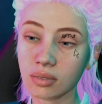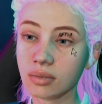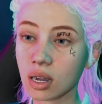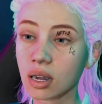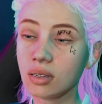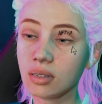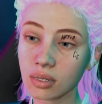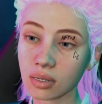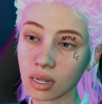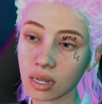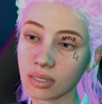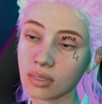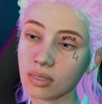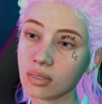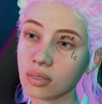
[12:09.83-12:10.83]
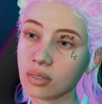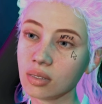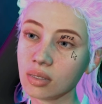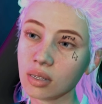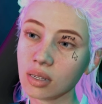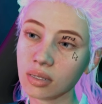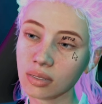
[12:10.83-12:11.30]
I don't know what to
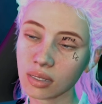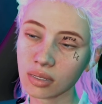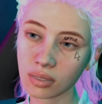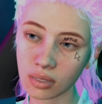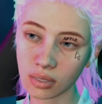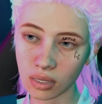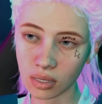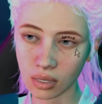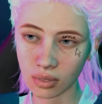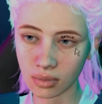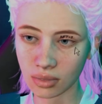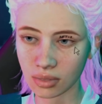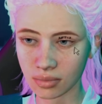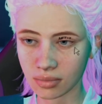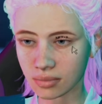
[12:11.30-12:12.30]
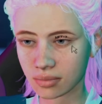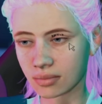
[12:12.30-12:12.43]
do to solve it.